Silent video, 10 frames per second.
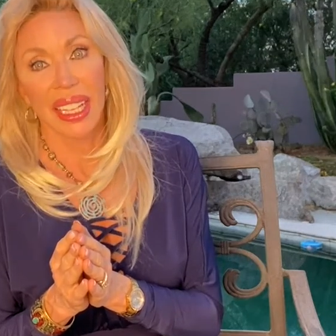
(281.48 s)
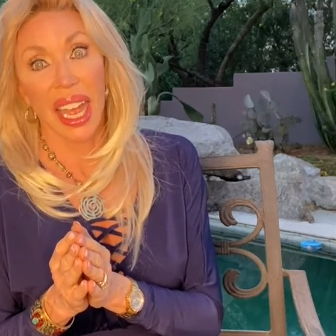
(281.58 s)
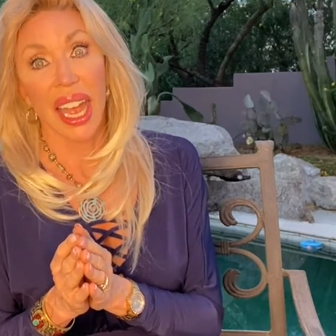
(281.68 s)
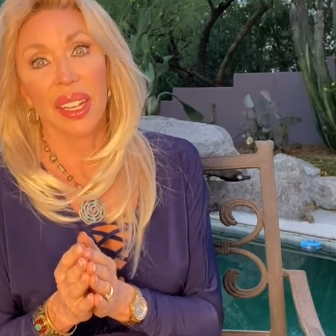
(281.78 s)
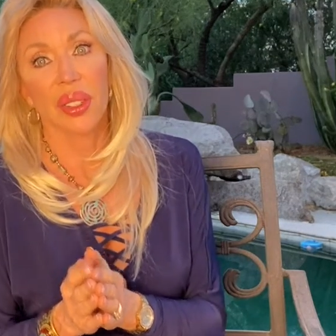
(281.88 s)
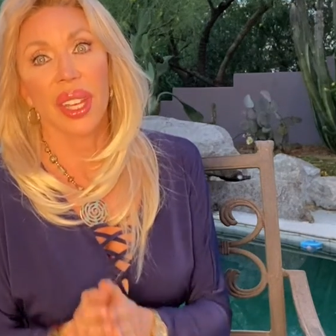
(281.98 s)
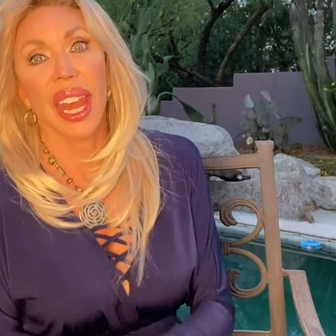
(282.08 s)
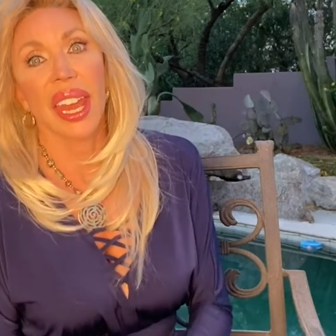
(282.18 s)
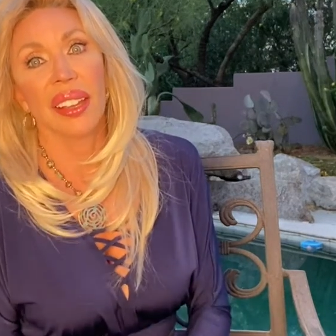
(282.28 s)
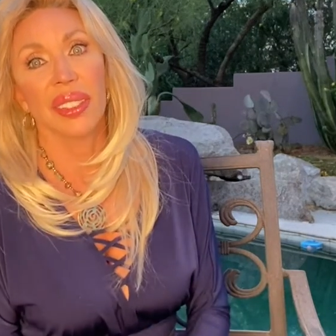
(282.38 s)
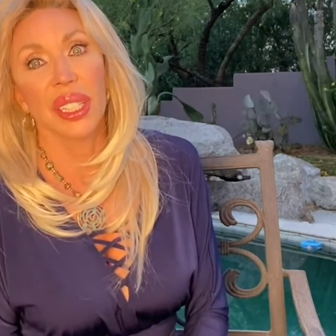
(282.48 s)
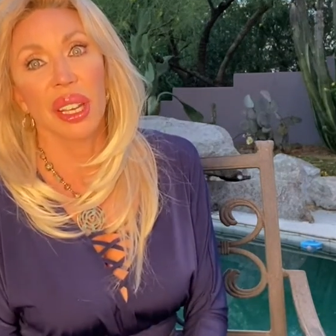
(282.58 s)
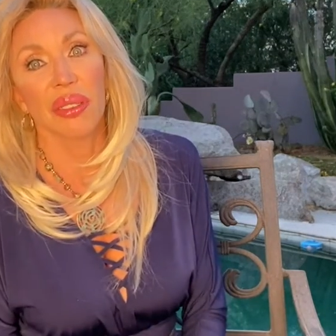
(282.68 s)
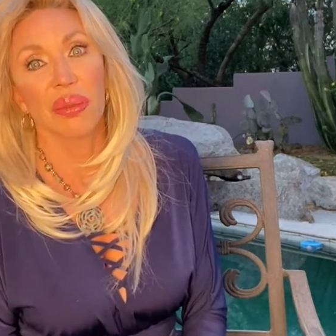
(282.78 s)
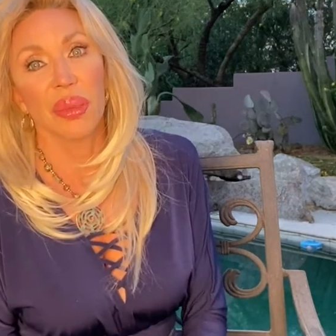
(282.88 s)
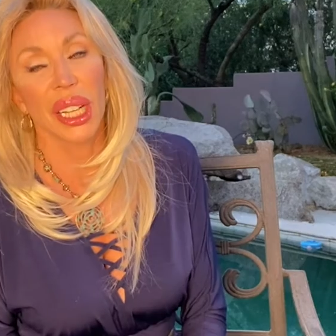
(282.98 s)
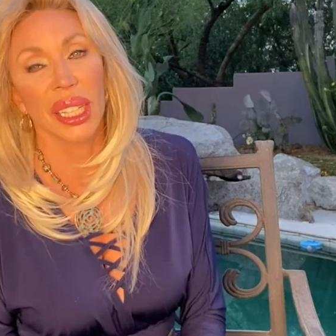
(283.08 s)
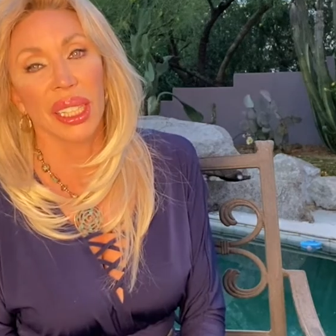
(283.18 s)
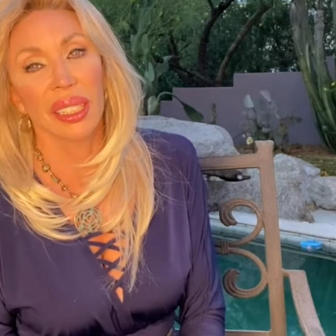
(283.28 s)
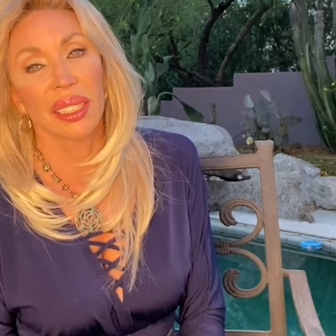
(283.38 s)
I don't have enough
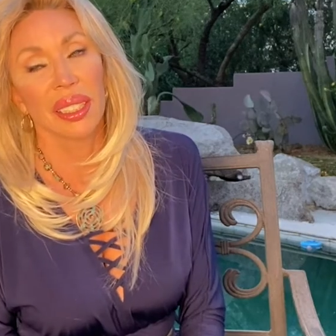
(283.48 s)
money.